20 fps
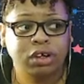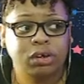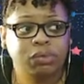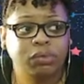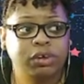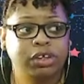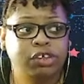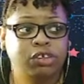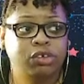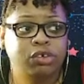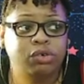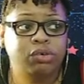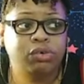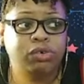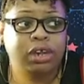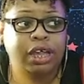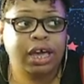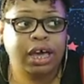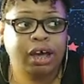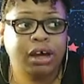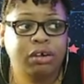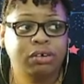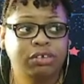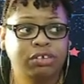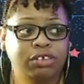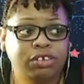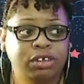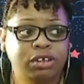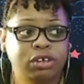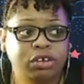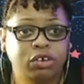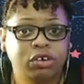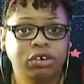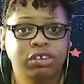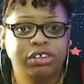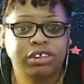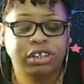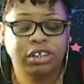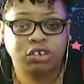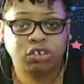when you doubt your
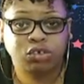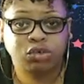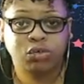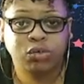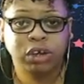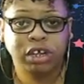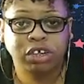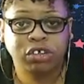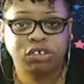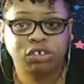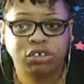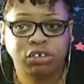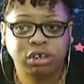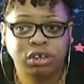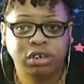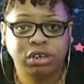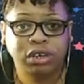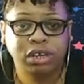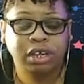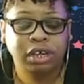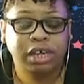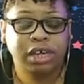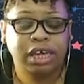situation